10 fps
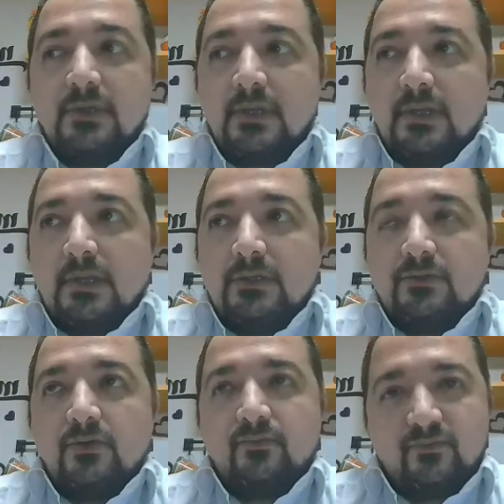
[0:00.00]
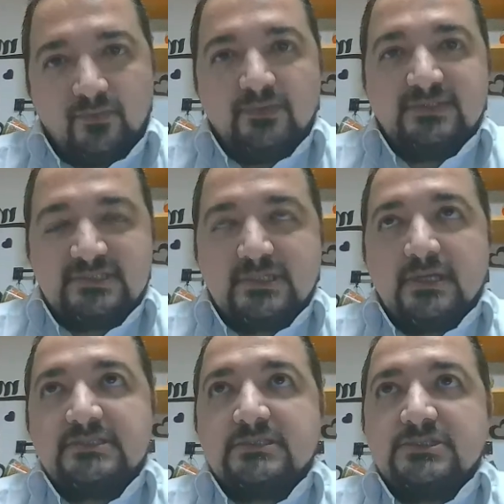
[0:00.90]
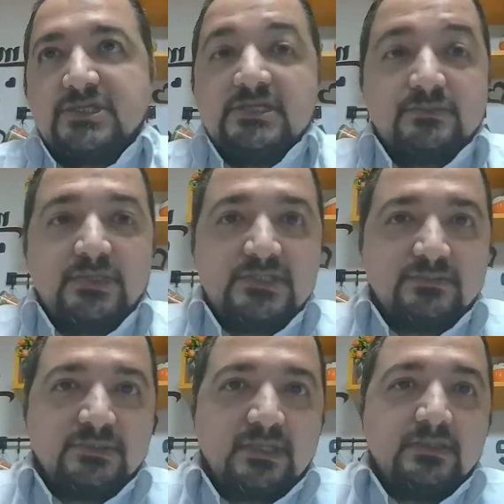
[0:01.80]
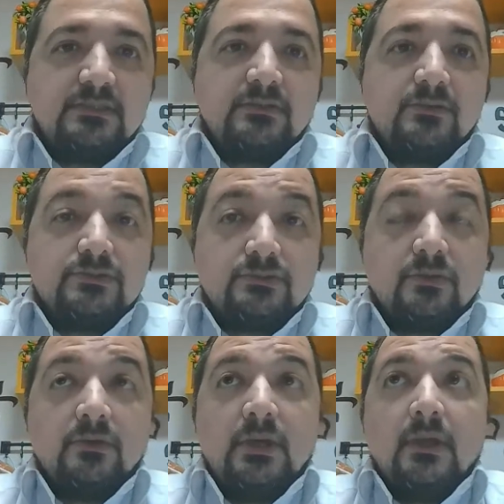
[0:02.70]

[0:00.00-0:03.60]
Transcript: to, we will discuss change management and also,